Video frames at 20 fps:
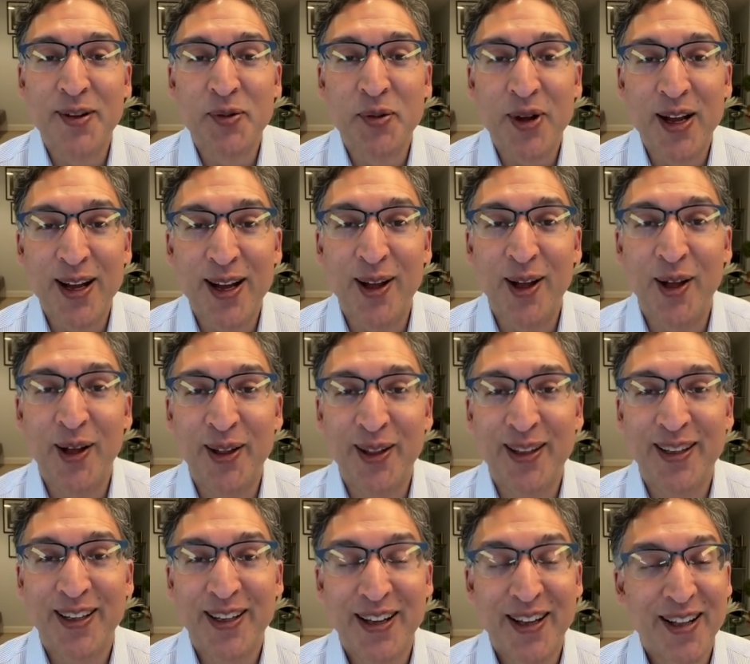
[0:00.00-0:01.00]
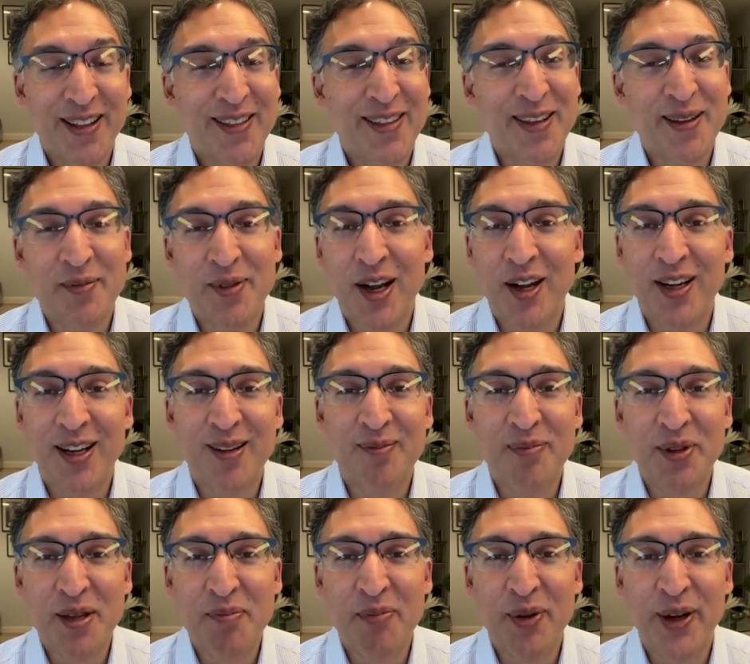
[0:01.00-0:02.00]
well, the American
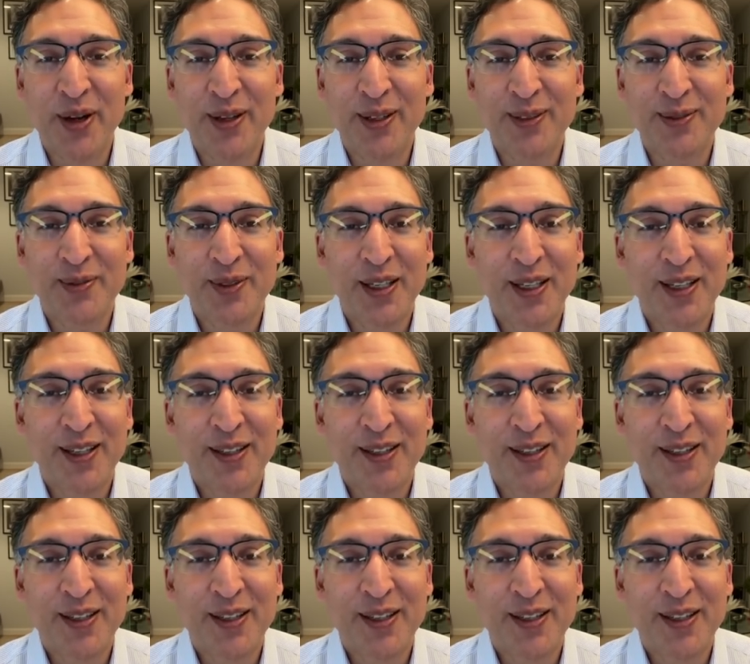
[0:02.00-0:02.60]
people,